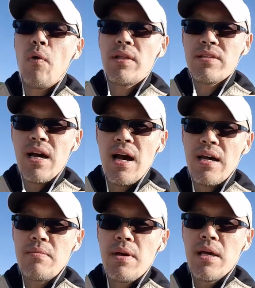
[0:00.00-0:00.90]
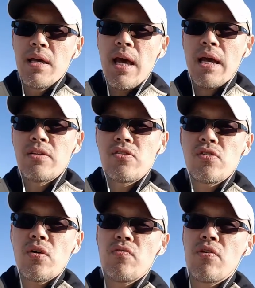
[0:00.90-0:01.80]
one time. And
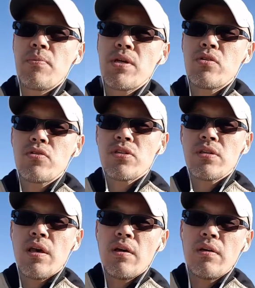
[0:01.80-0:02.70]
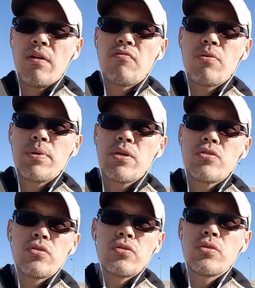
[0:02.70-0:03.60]
so for me to scale and for me
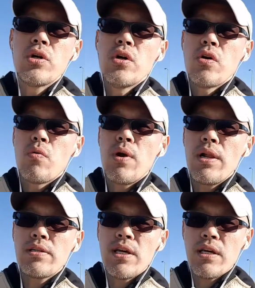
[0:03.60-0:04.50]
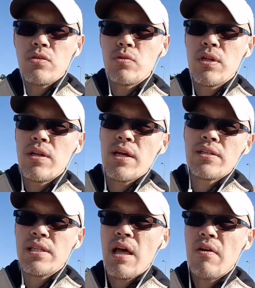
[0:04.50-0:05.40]
to really take it to the
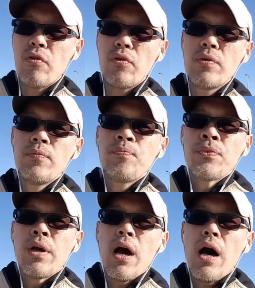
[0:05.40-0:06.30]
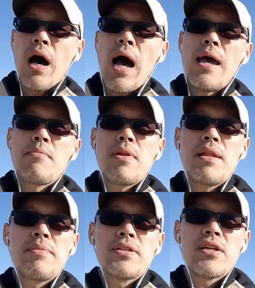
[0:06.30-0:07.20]
next level, I am
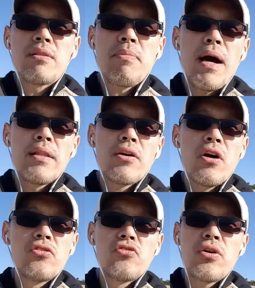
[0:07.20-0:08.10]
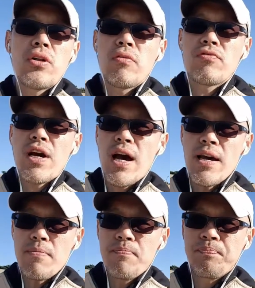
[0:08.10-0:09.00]
limited by the constraint of
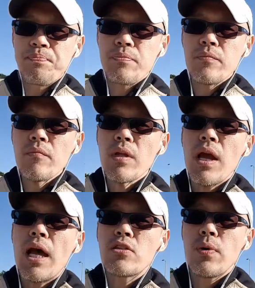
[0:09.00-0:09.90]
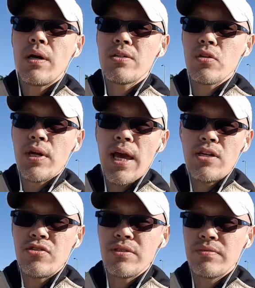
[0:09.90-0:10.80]
time as well as
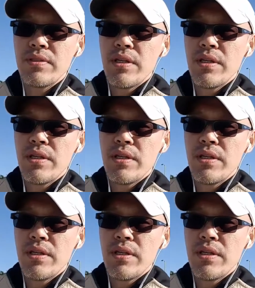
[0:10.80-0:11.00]
location.